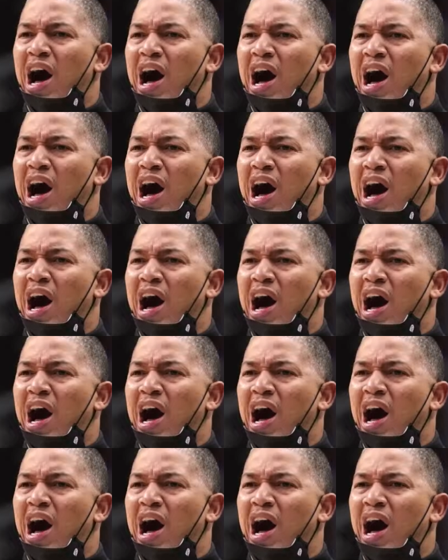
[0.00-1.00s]

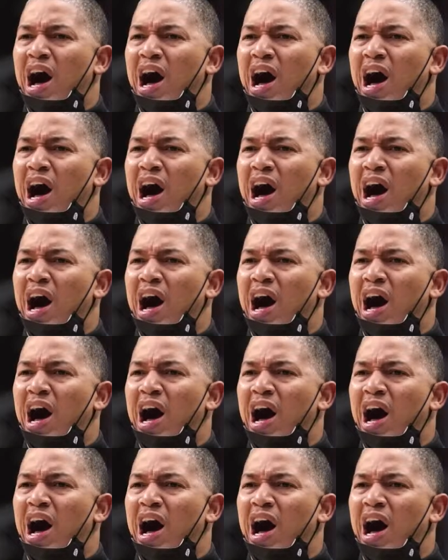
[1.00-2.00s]

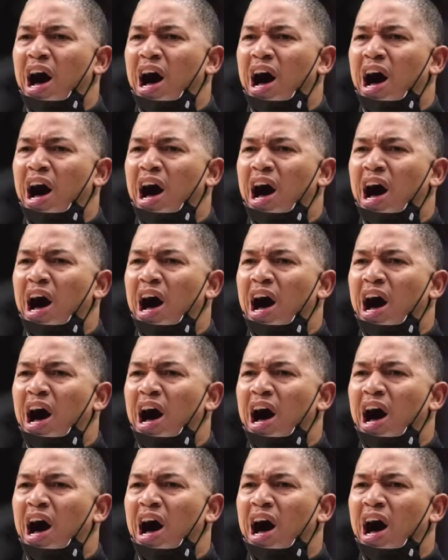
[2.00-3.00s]

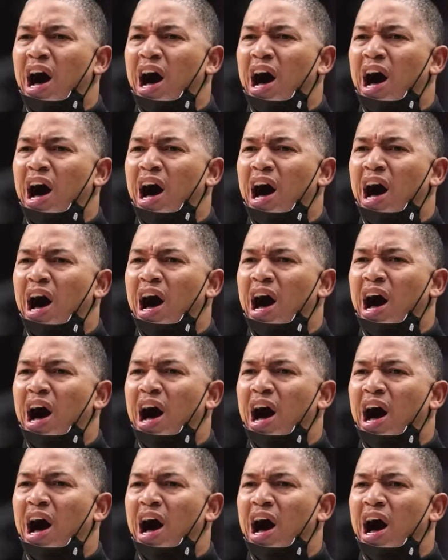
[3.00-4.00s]

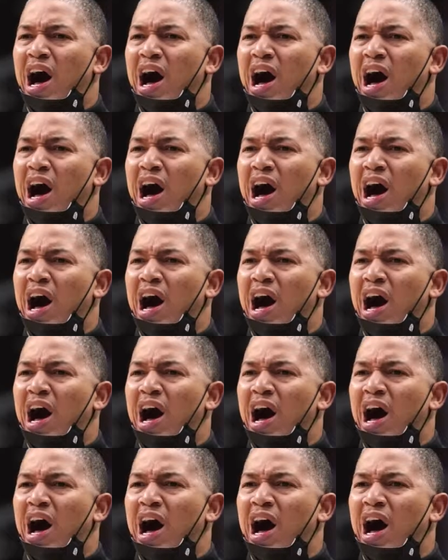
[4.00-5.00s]

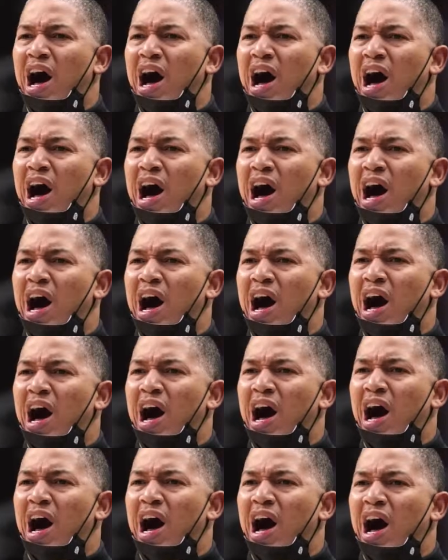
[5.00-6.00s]

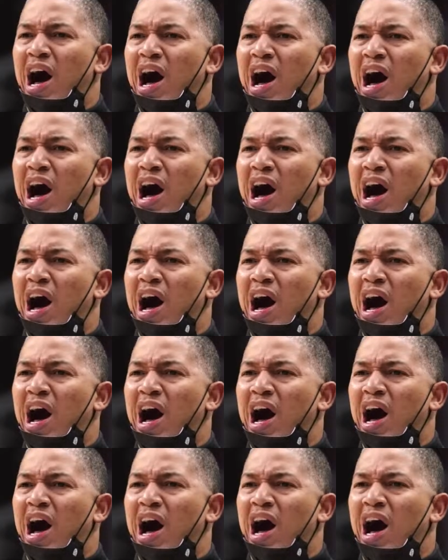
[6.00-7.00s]

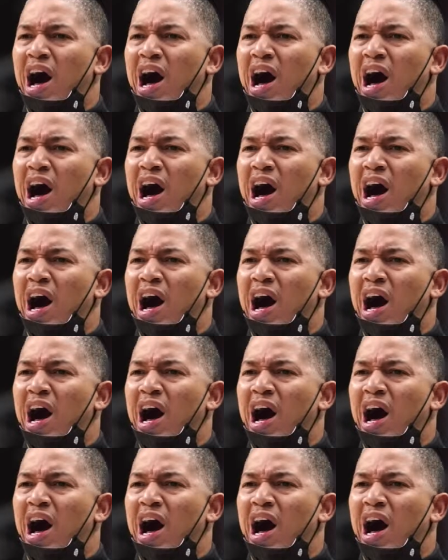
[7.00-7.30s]
(silent)